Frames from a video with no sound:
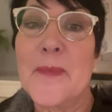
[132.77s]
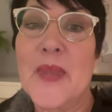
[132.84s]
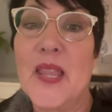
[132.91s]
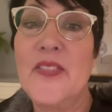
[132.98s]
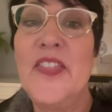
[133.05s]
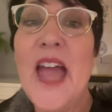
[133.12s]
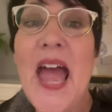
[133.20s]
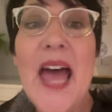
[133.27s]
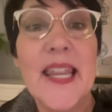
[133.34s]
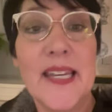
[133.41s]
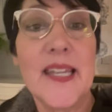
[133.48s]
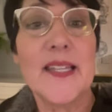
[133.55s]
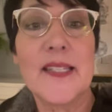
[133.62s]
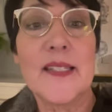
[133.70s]
that
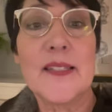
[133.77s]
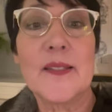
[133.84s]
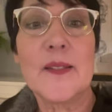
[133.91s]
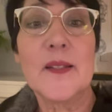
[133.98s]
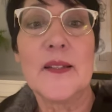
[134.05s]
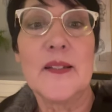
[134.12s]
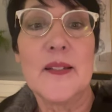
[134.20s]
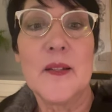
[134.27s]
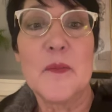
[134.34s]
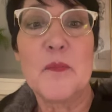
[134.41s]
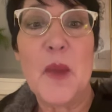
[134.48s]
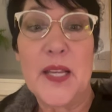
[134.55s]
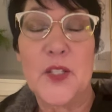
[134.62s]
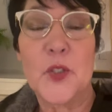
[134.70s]
is
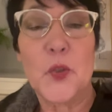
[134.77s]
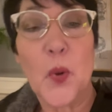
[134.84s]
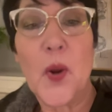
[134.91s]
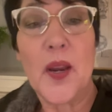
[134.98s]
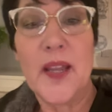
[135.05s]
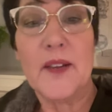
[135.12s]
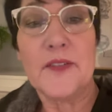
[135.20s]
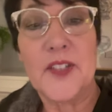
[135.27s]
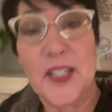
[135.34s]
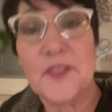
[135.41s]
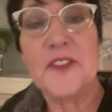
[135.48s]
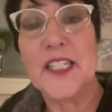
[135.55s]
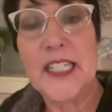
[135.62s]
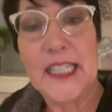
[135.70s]
my story of
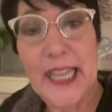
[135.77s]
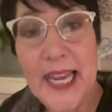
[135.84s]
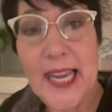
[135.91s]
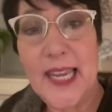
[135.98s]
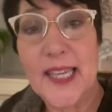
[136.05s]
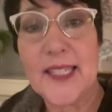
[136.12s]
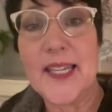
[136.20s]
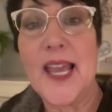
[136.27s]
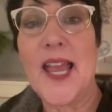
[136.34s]
Tiffany Lane,